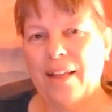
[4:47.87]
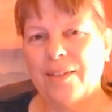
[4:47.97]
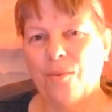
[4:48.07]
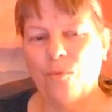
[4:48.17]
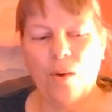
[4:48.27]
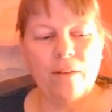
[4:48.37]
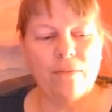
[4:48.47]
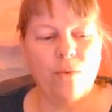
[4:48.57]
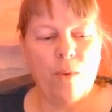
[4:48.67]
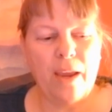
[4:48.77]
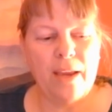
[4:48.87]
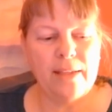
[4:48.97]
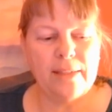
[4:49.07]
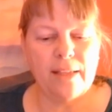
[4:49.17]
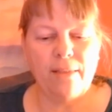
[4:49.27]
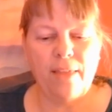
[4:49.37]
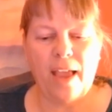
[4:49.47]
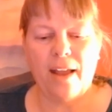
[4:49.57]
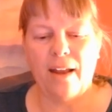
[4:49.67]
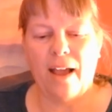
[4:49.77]
one of the ways
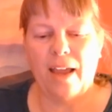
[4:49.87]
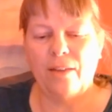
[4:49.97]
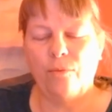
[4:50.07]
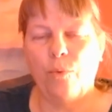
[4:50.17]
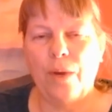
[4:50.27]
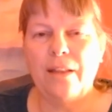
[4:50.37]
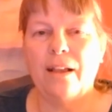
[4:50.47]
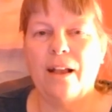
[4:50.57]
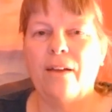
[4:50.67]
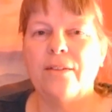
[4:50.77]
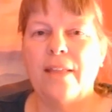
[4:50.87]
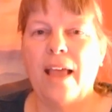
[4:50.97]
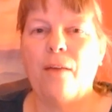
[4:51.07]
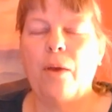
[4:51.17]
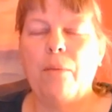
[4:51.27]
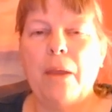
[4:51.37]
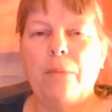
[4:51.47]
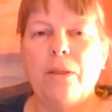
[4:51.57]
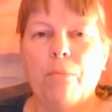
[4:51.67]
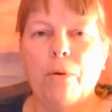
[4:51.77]
that I read the cards that way.
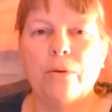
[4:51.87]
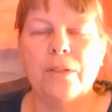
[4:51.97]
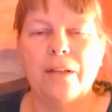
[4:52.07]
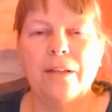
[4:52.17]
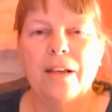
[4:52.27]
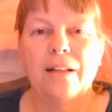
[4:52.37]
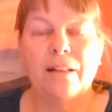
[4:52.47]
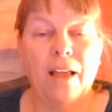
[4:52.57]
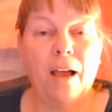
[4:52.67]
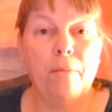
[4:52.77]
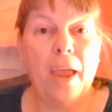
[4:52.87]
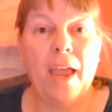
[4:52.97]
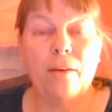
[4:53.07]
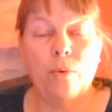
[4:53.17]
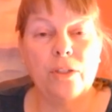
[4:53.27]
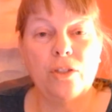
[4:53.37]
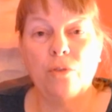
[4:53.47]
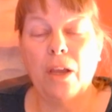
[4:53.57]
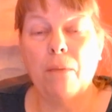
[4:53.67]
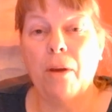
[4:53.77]
Maybe the person was a
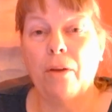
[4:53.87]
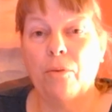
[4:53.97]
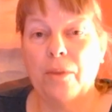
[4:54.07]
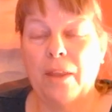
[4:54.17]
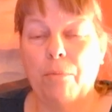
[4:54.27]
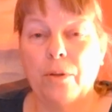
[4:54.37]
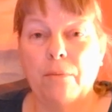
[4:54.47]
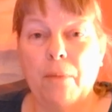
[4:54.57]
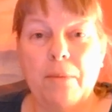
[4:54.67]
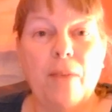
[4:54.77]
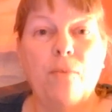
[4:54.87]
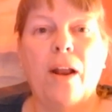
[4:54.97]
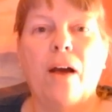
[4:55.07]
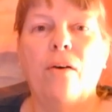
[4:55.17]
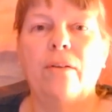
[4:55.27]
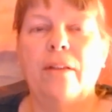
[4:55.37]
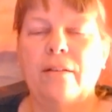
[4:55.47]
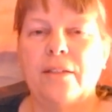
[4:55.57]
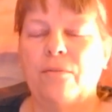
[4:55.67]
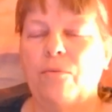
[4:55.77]
drinking partner with that person. Maybe they went
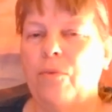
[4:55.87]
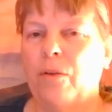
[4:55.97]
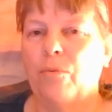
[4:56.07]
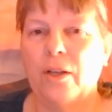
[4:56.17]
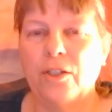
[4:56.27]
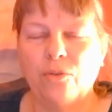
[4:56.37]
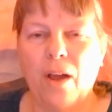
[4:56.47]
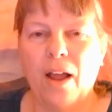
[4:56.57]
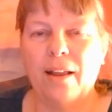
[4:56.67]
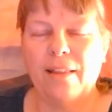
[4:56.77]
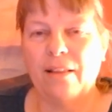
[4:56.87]
out to a restaurant and they